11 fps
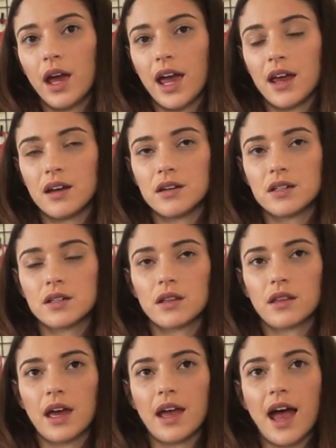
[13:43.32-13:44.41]
and
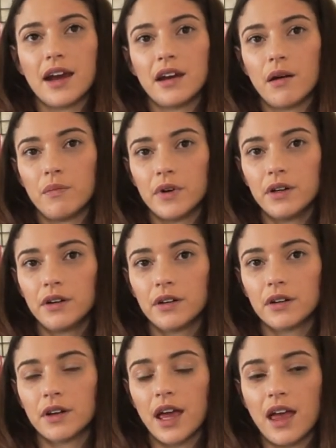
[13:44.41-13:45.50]
they are numbered
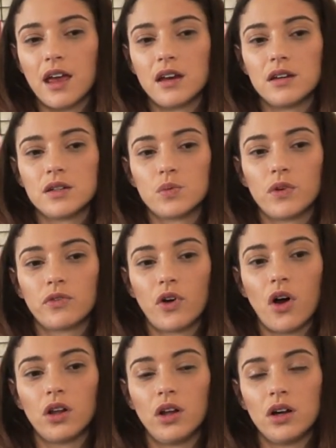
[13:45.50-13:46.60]
and we've
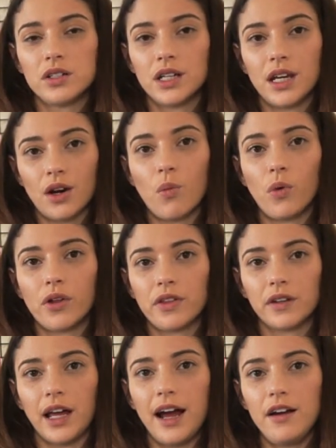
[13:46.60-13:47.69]
got a lot to get on with
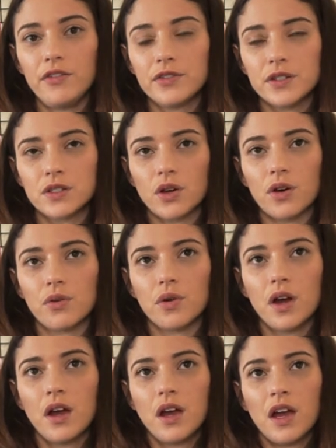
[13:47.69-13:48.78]
in life. So
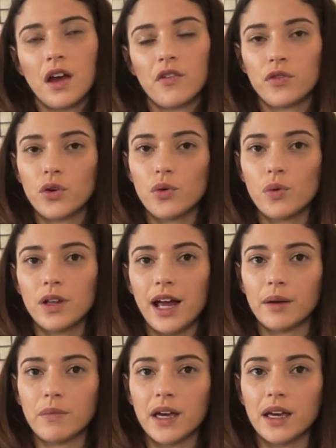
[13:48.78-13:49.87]
if you were
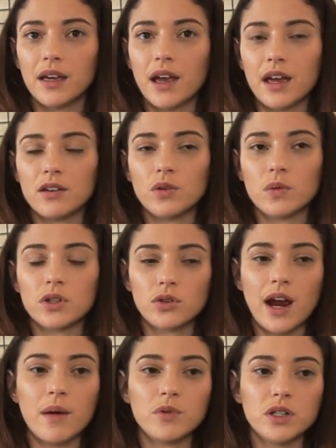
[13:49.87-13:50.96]
like me and you were
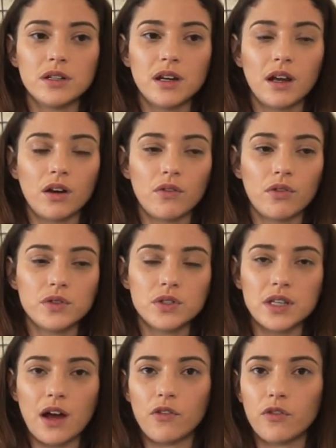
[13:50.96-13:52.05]
trapped in negative
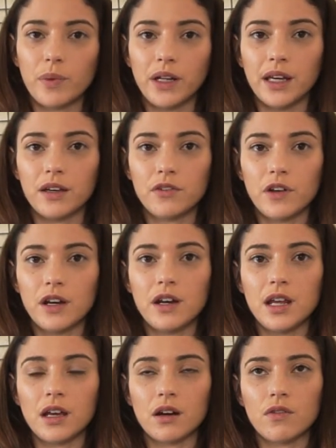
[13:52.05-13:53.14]
self-belief and
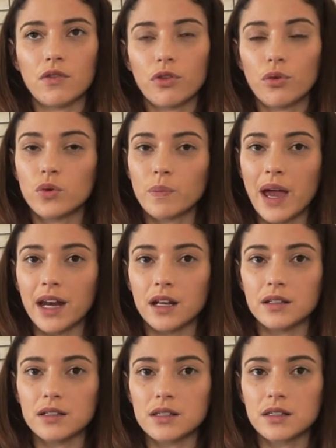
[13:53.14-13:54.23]
negative thought
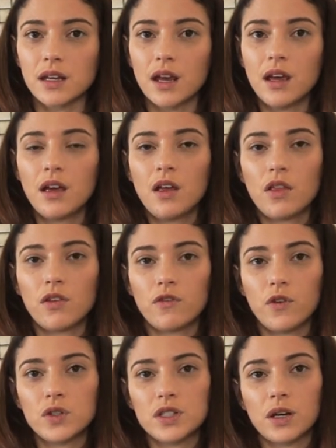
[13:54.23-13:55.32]
patterns, the
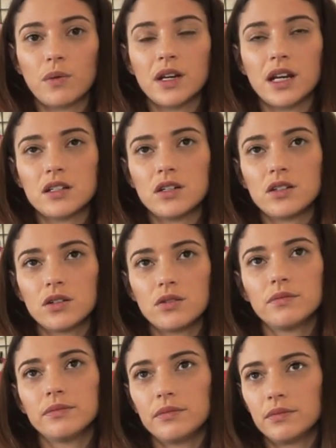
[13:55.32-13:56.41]
first thing we need to do,
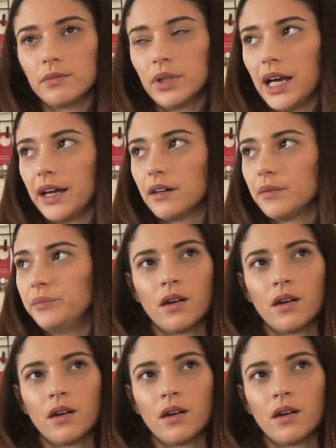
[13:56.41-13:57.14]
plain.